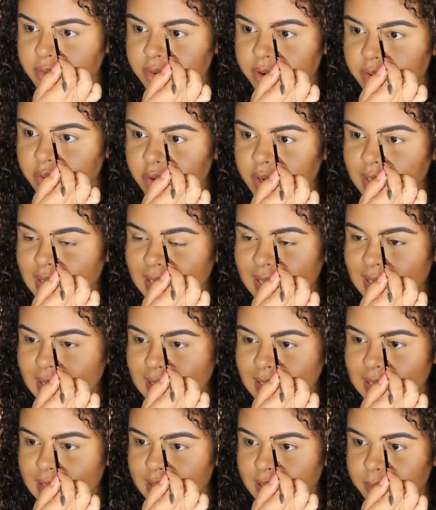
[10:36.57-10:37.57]
very
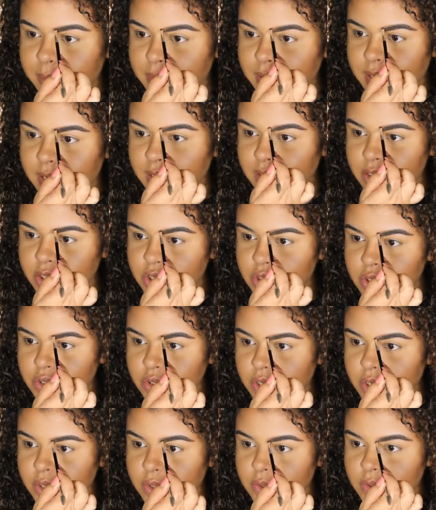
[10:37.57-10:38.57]
lightly applied
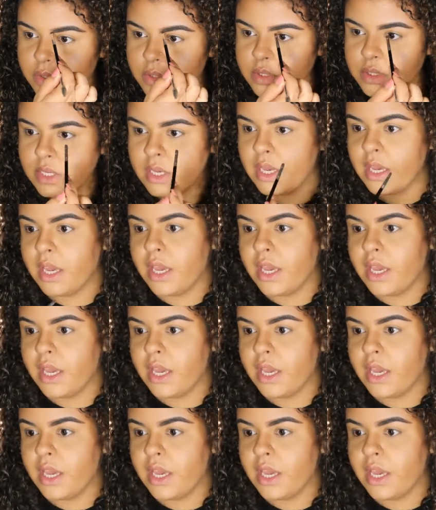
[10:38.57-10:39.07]
strokes.